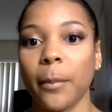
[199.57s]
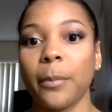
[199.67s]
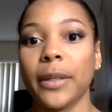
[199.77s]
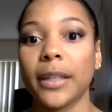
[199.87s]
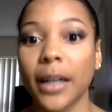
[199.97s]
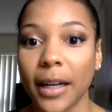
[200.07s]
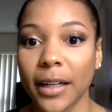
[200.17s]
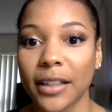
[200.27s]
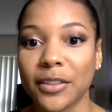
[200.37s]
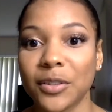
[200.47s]

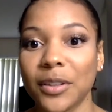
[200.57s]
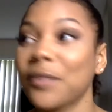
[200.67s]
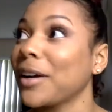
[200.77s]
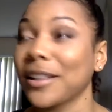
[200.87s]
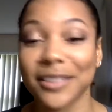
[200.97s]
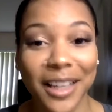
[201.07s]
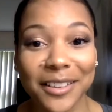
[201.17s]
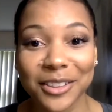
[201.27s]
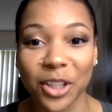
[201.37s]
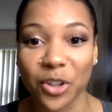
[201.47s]
because a regular towel
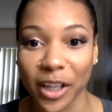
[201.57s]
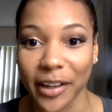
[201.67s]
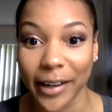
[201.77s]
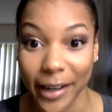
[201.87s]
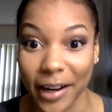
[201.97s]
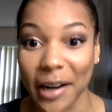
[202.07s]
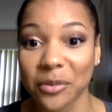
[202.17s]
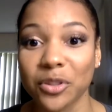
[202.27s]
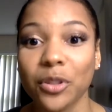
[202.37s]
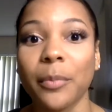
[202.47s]
is going to dry your hair
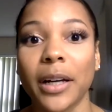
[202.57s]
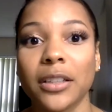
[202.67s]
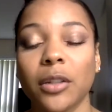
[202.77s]
out too much.